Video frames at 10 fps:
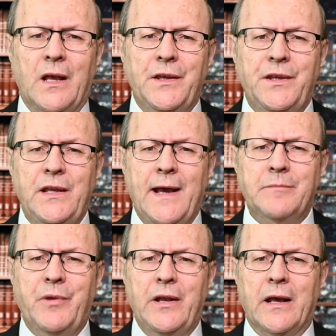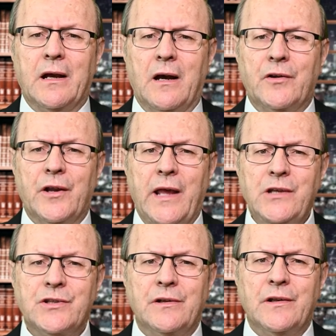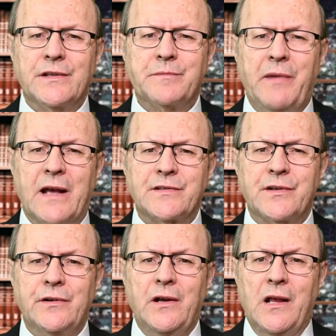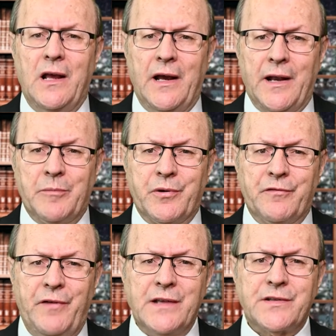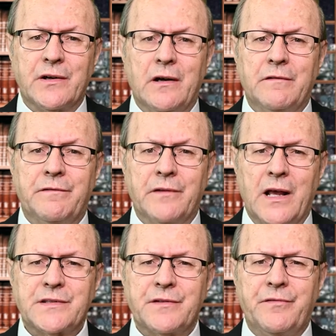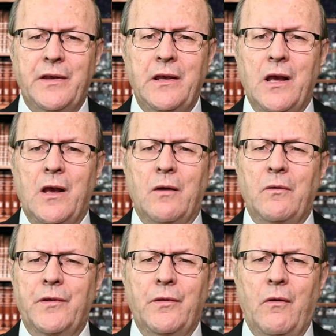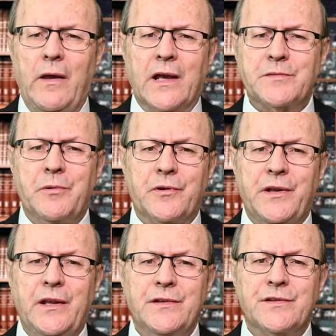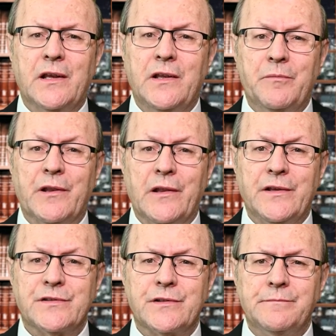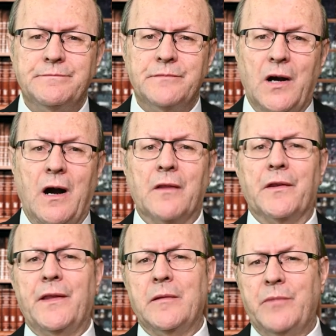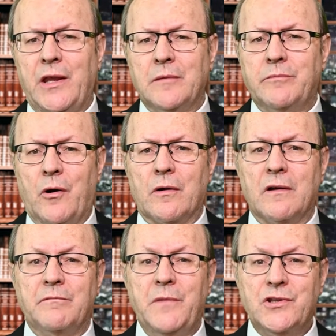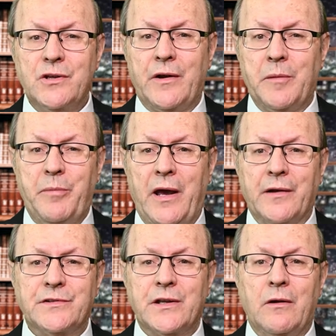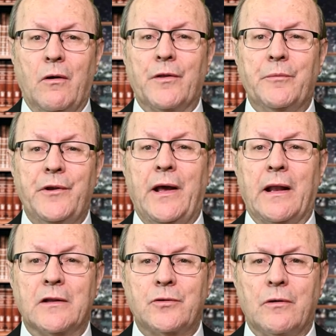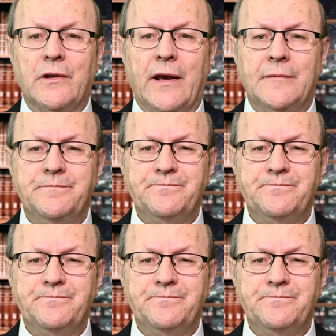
He had been a Congregationalist pastor and a professor of philosophy with no expertise in the Middle East, other than being born of missionary parents in Ottoman Anatolia.